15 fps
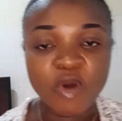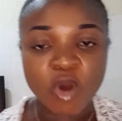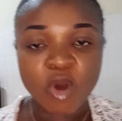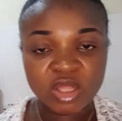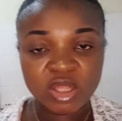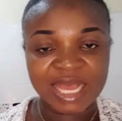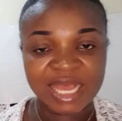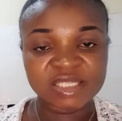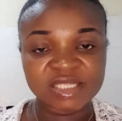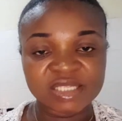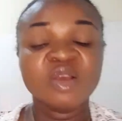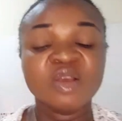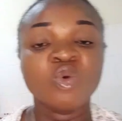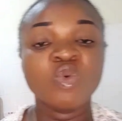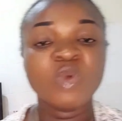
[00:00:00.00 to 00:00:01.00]
others,
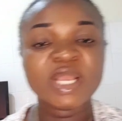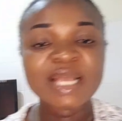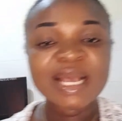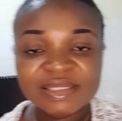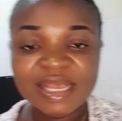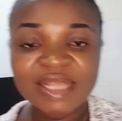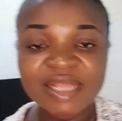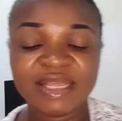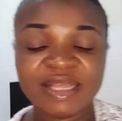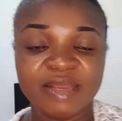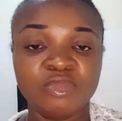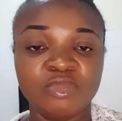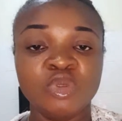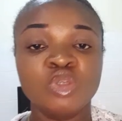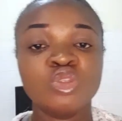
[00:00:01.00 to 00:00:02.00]
we counsel
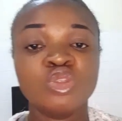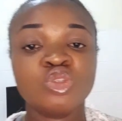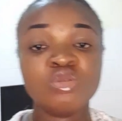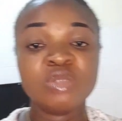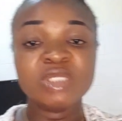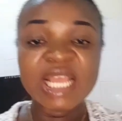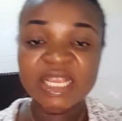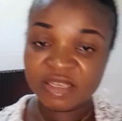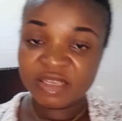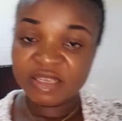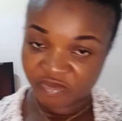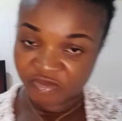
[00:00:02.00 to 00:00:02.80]
them to take